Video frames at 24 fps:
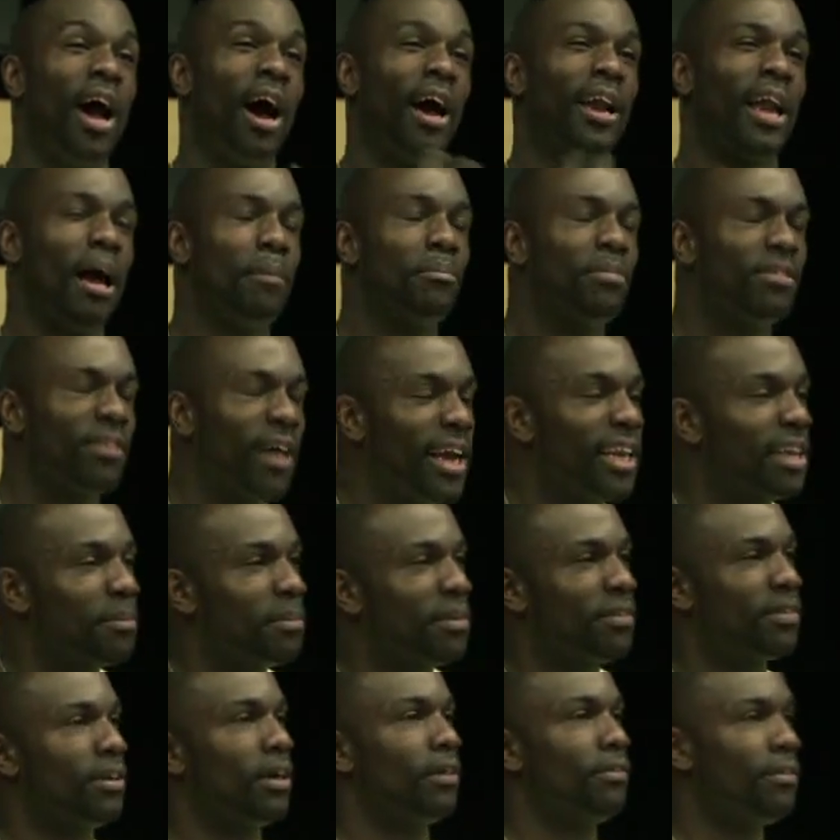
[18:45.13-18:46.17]
And I'm saying to
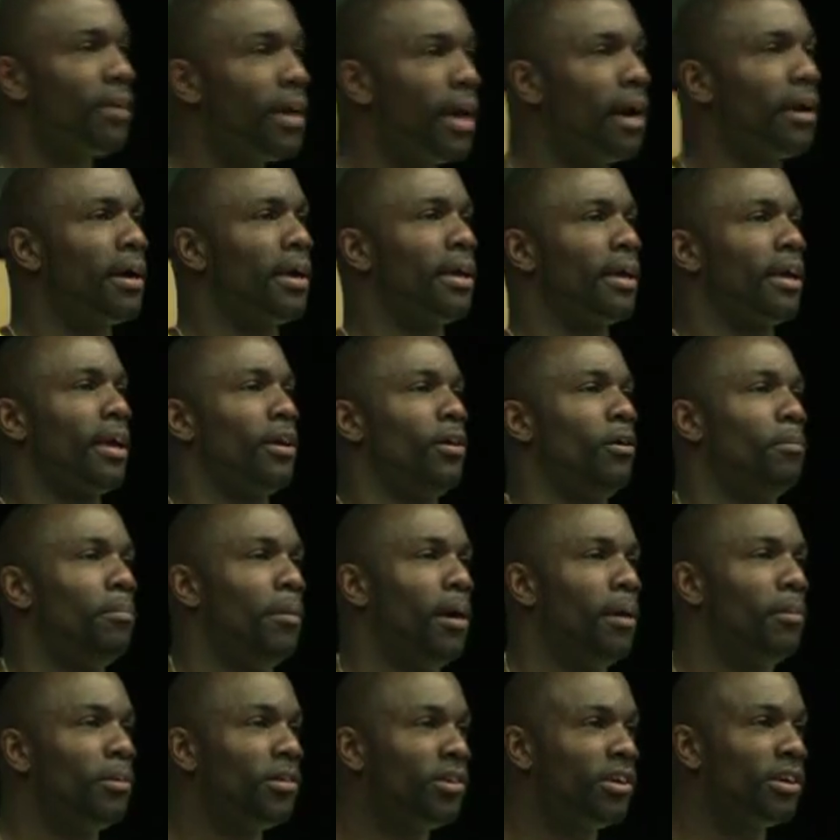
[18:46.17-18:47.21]
myself, yeah, I'm going to kick your
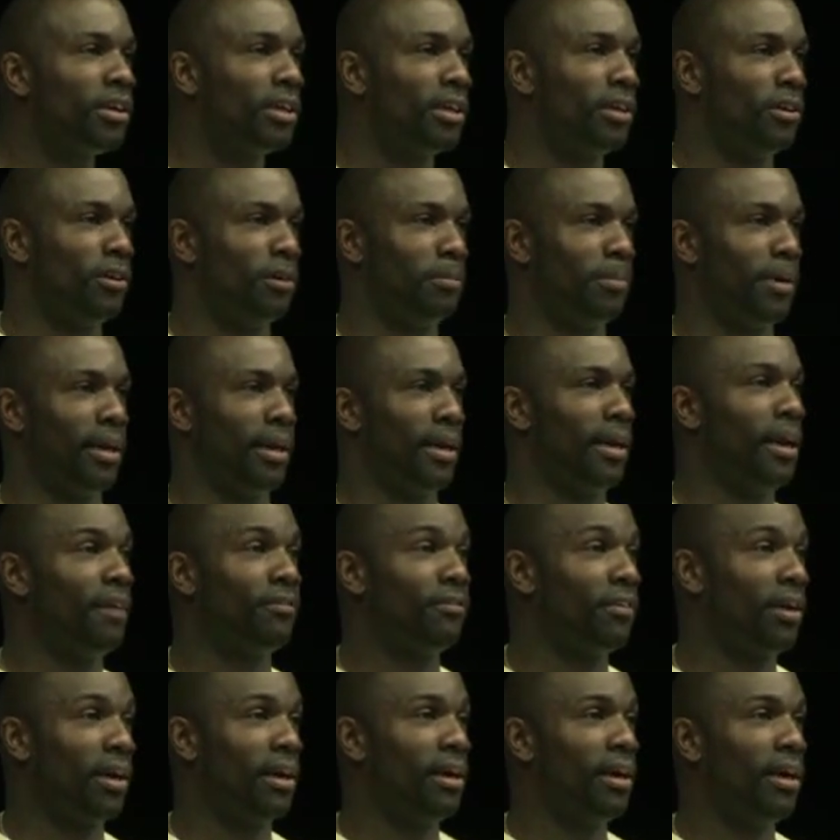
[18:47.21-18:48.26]
butt. What are you going to do about it?
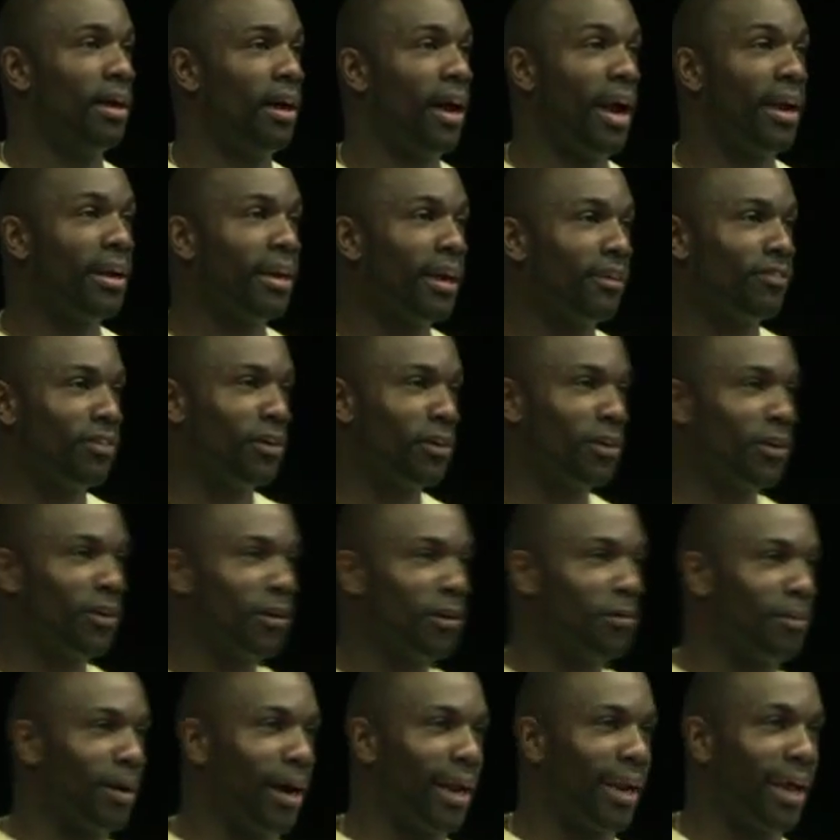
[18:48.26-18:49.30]
Nothing. Ain't nothing you can
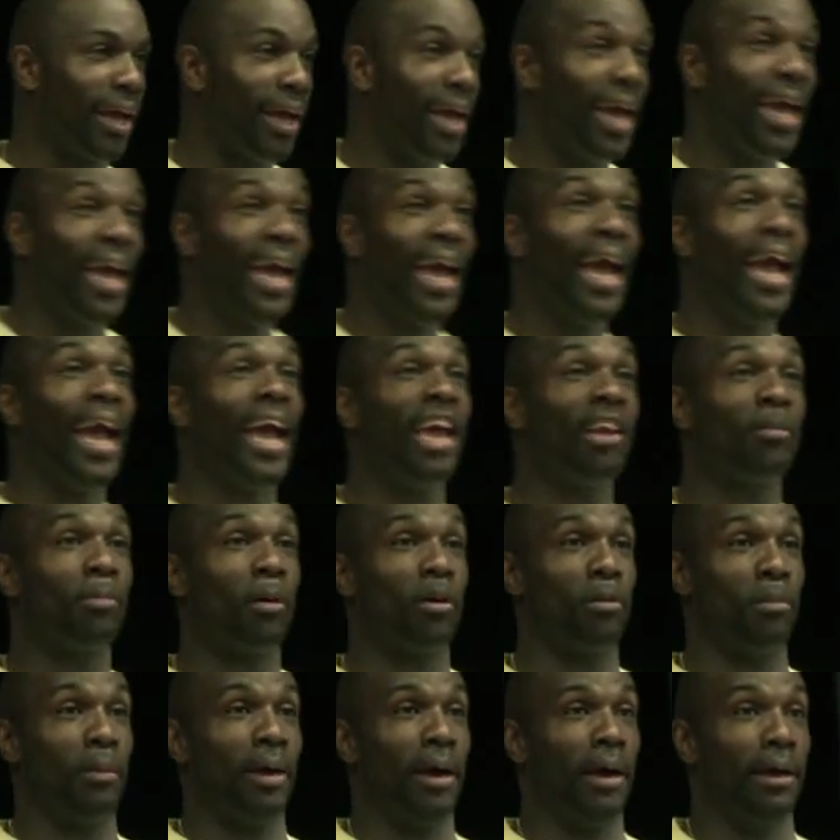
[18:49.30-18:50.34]
do about it. He's
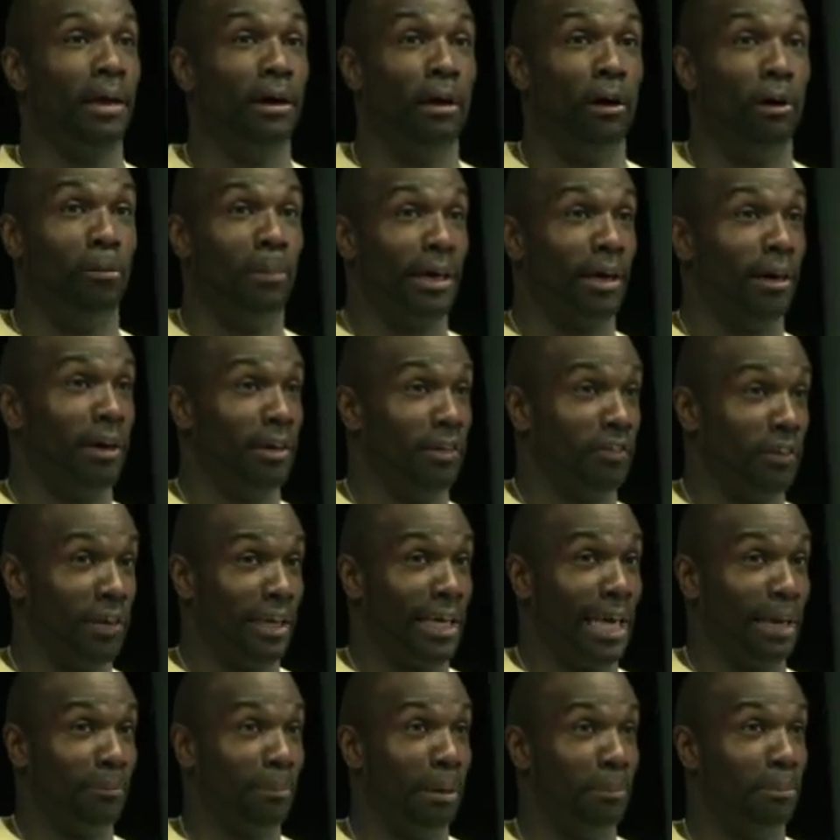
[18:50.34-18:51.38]
possibly going, oh my God, he's
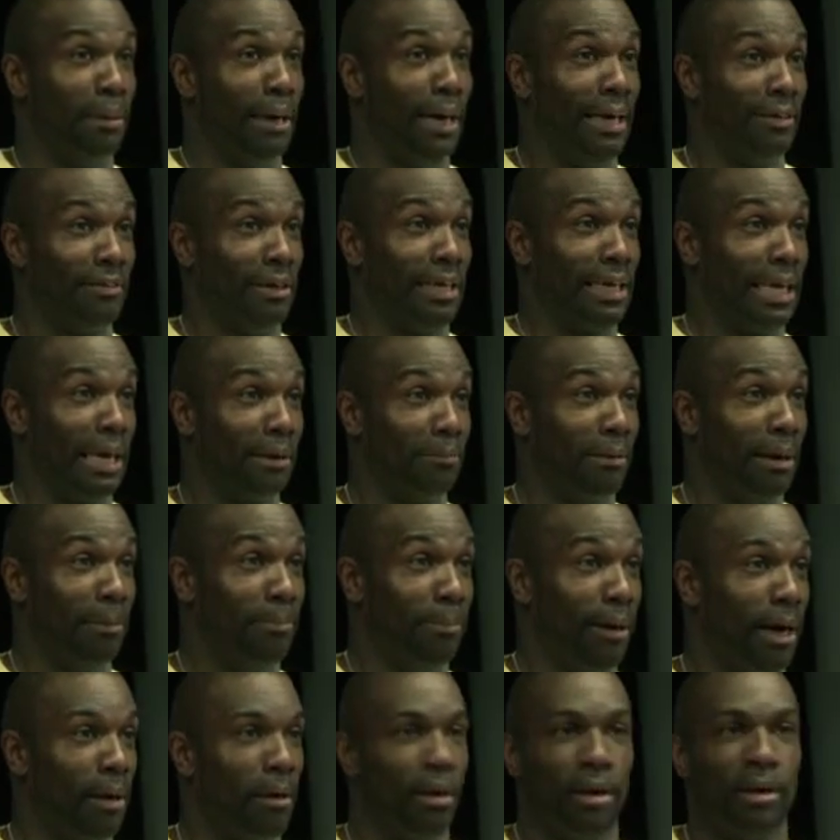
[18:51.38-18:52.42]
going to kick my butt. He's going to kick my
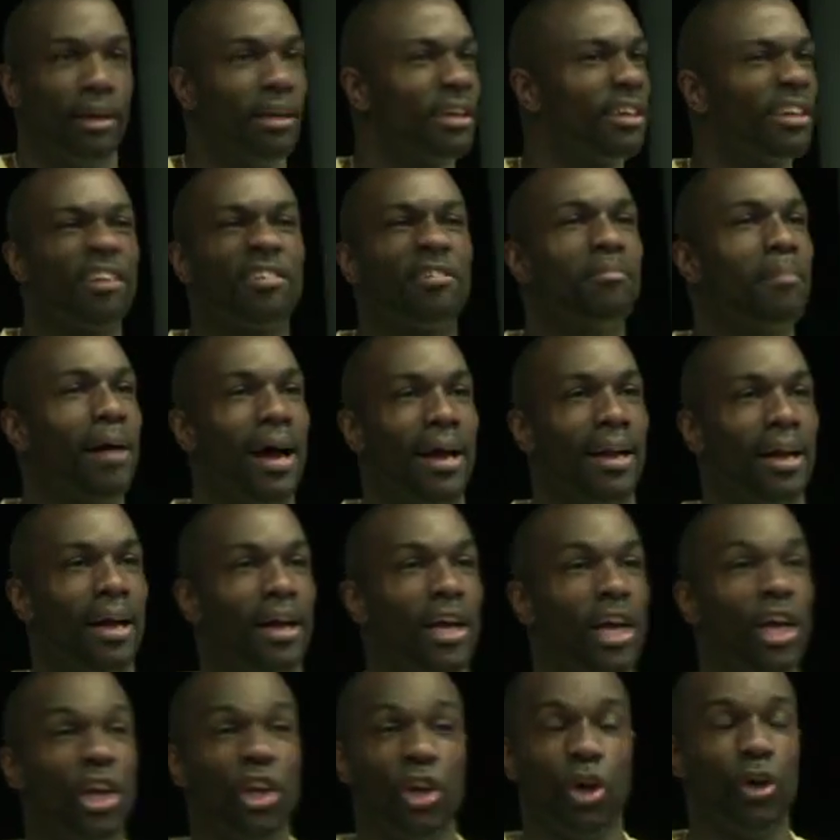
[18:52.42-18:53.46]
butt. Doesn't matter.
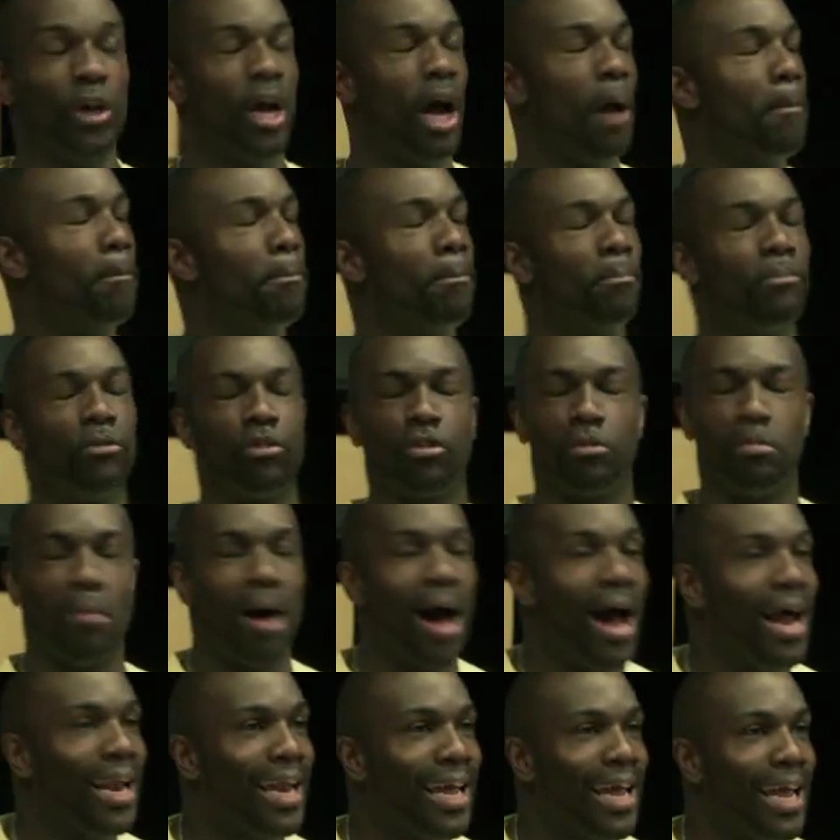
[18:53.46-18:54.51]
You don't
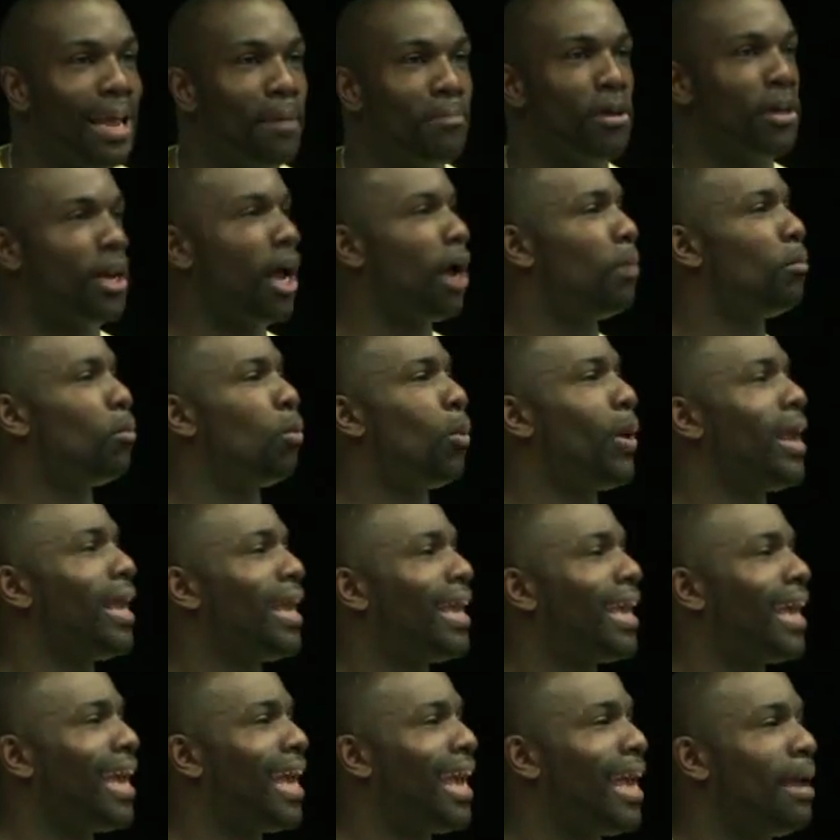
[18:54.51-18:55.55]
smile at him. You don't
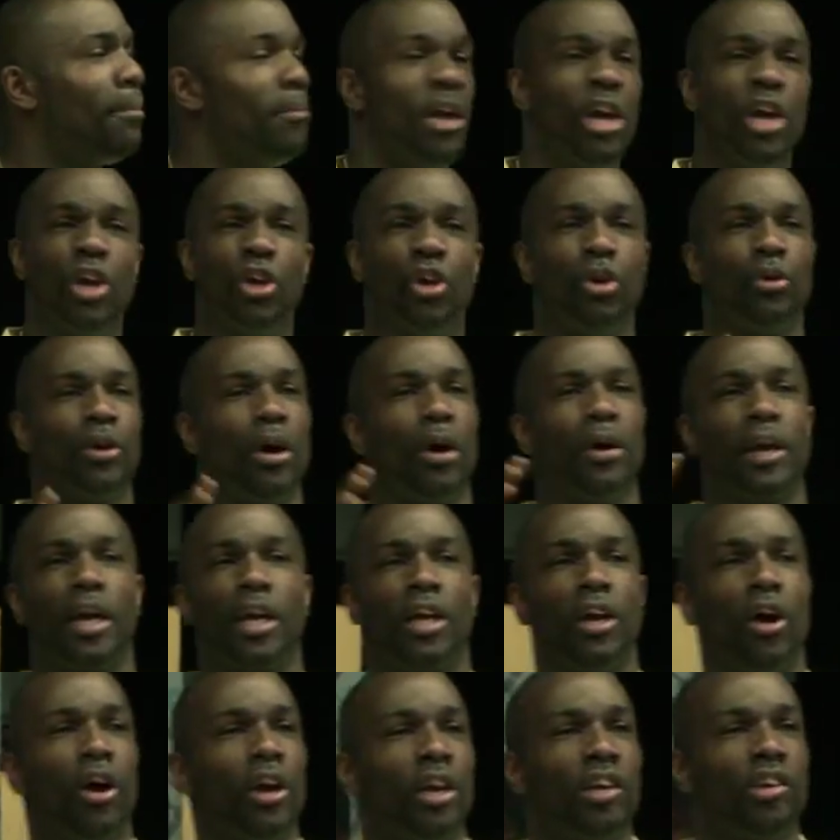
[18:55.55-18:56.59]
wink at him. You don't
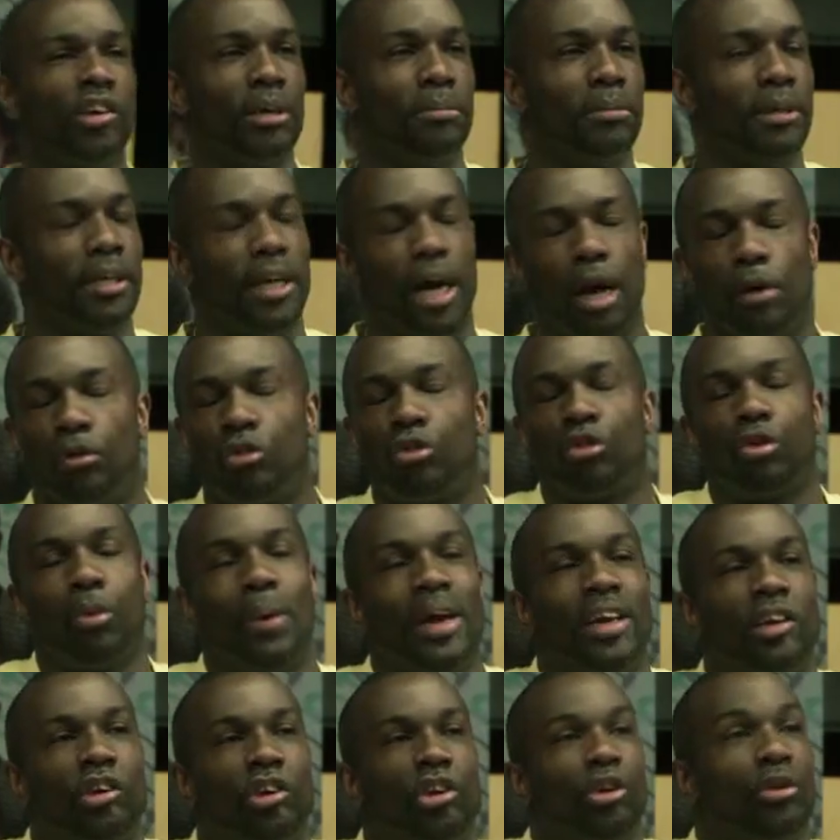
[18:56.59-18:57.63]
acknowledge him. You don't
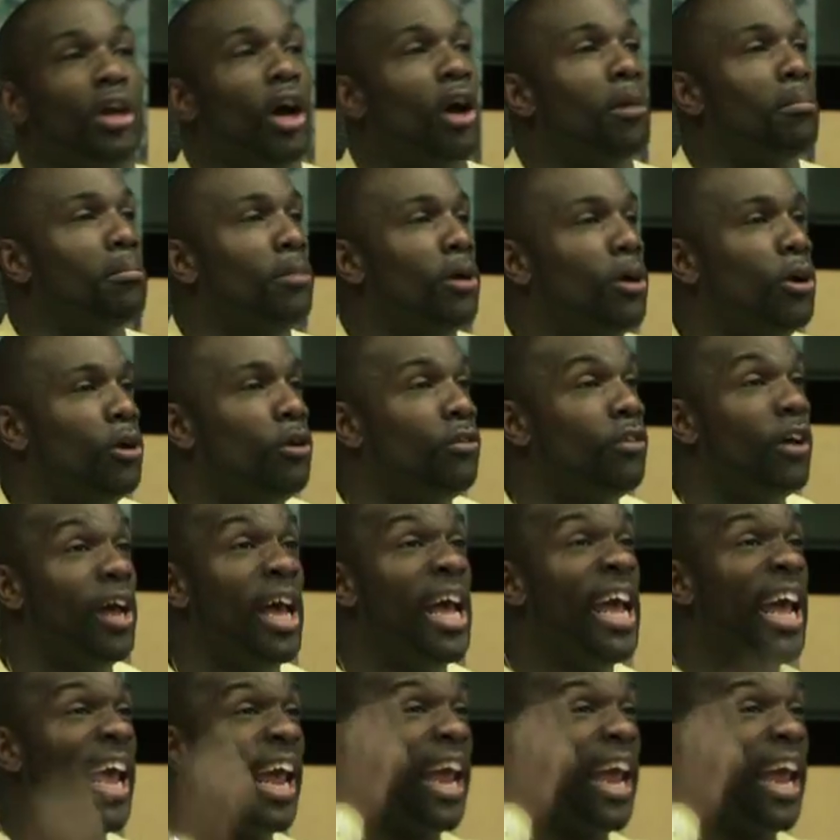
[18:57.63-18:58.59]
twitch. You don't move.